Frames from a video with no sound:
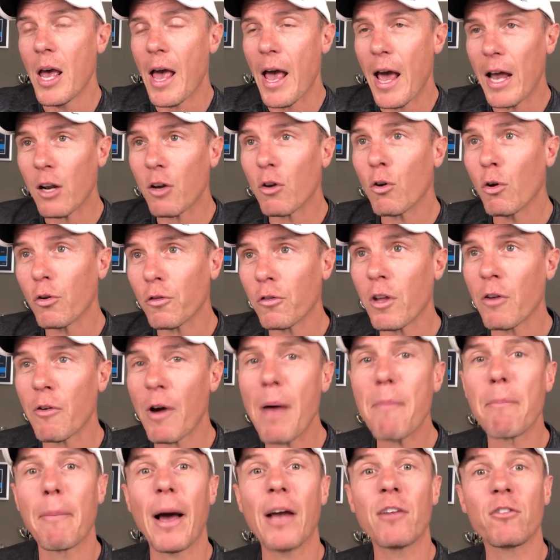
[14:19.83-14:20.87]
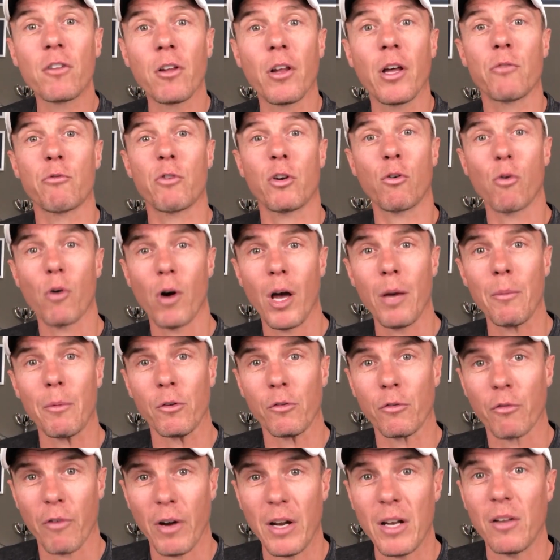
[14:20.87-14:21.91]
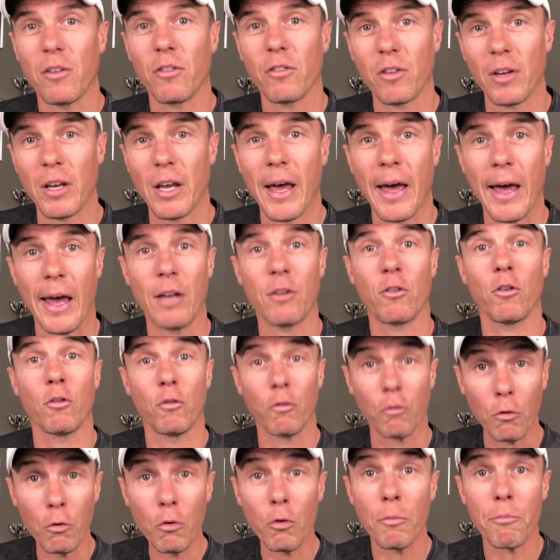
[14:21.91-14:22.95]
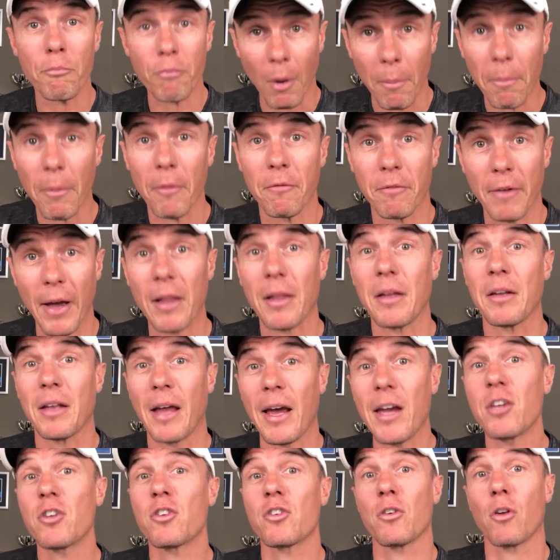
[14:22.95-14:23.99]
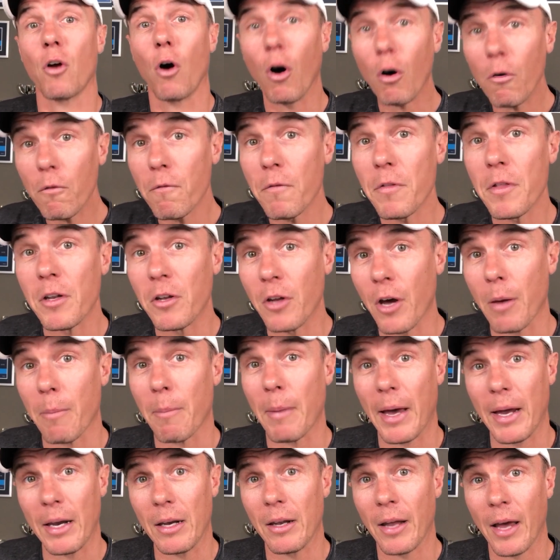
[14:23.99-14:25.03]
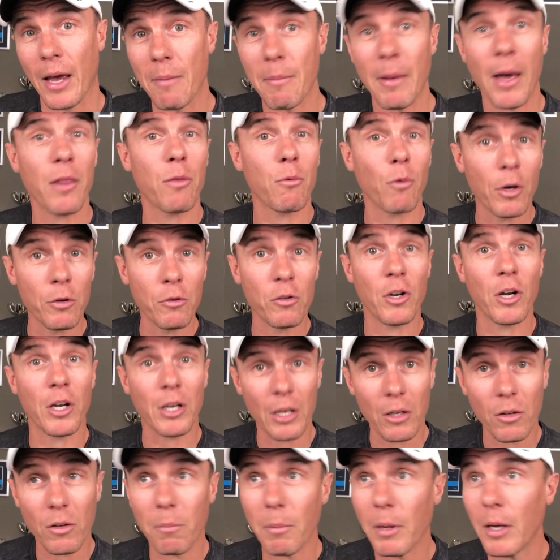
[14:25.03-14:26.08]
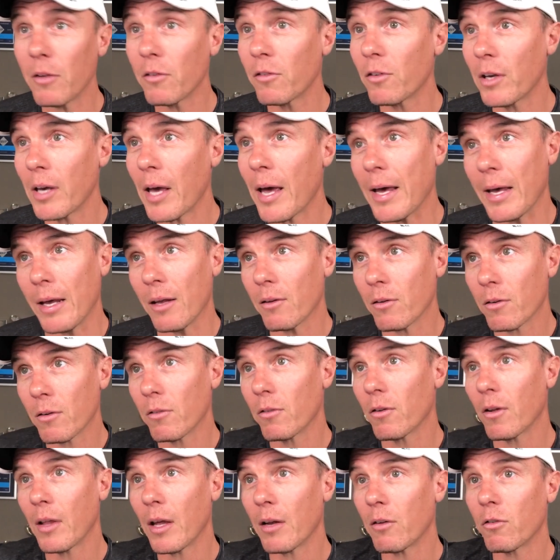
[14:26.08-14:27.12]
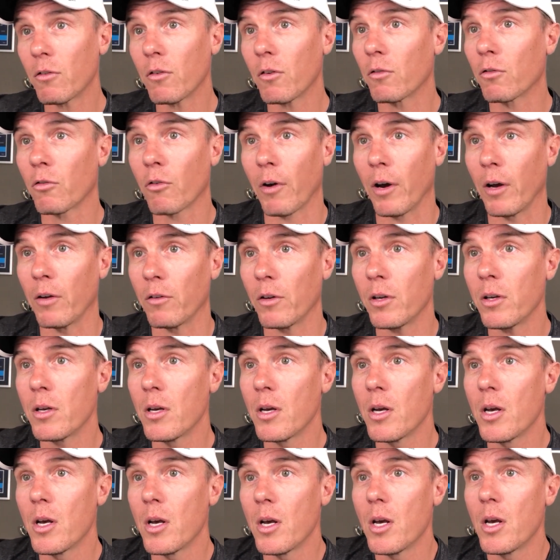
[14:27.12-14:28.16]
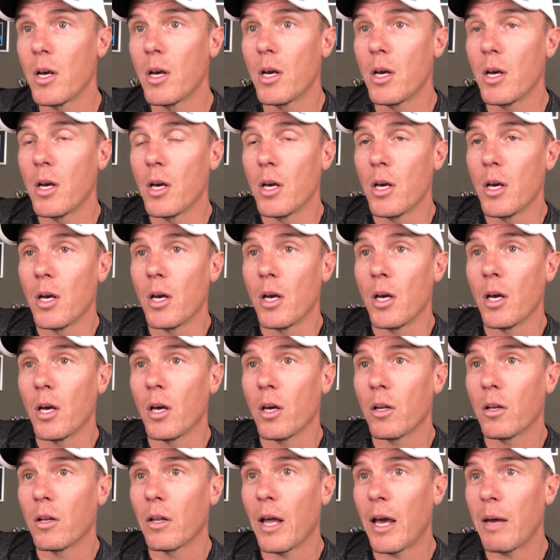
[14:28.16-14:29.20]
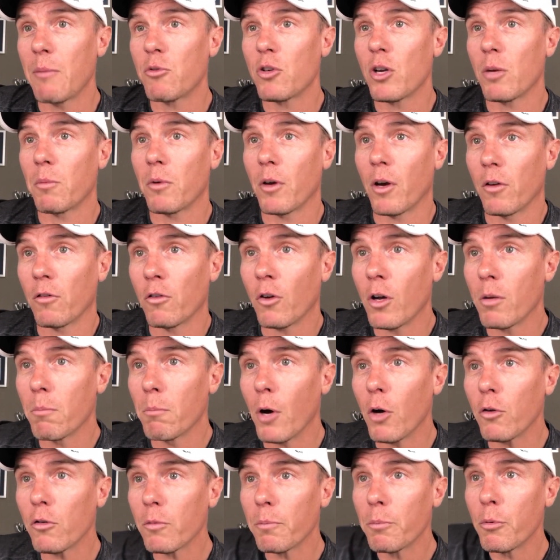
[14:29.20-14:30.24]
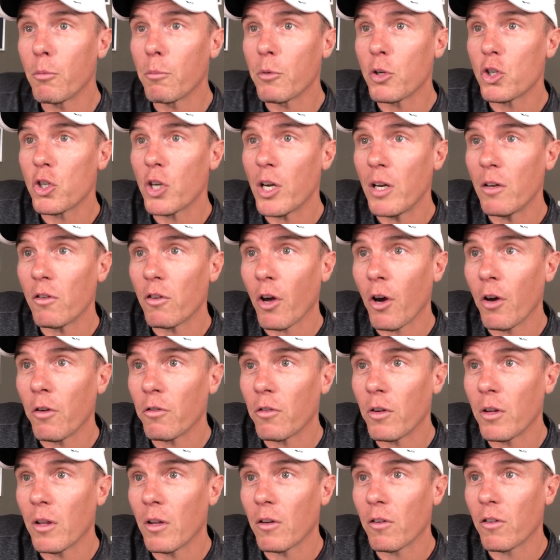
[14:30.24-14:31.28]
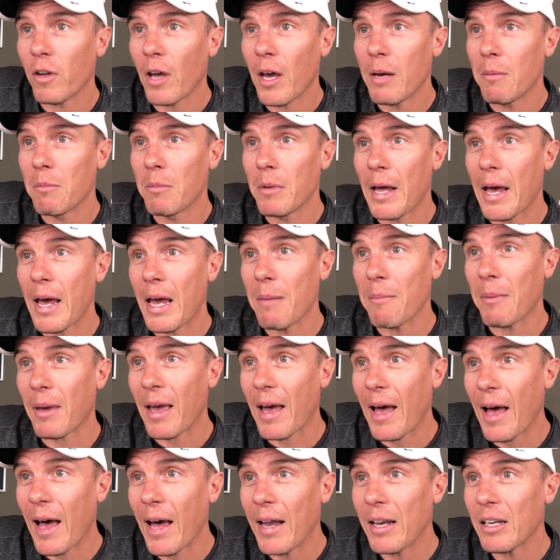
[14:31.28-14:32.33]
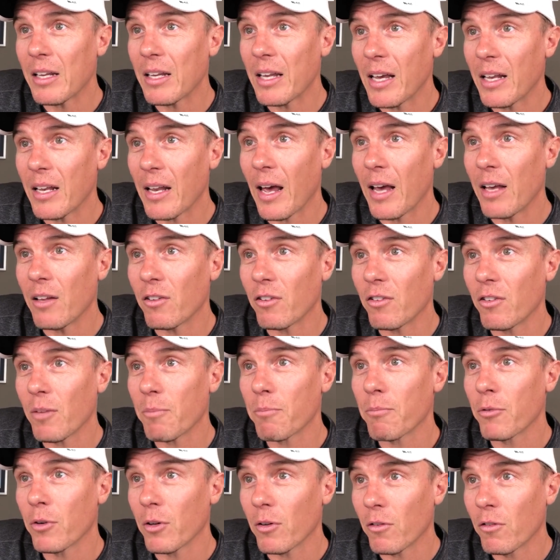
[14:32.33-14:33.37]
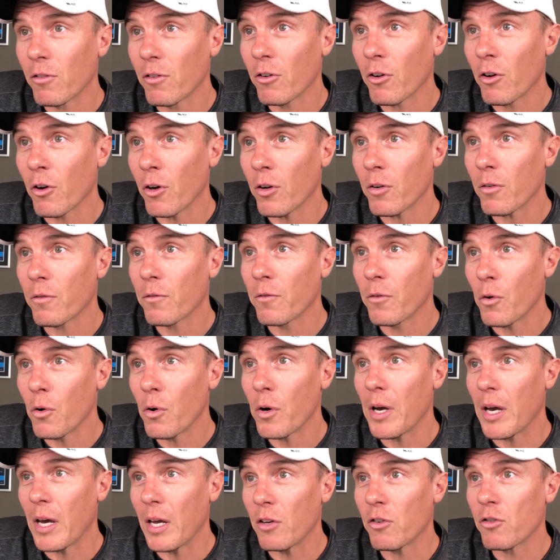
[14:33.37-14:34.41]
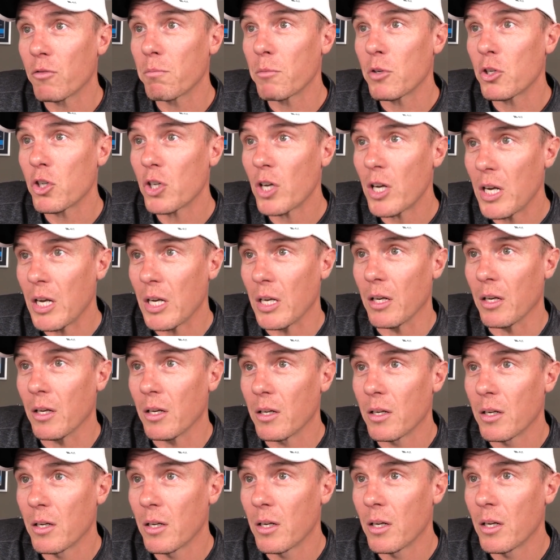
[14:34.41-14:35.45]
And of course, there are baseline requirements for any CA to do proper validation of the domain name. Otherwise, you don't get to be a CA. So that's just crazy. Namecheap goes on, multiple machines hosting the same name can't get a separate cert for each machine.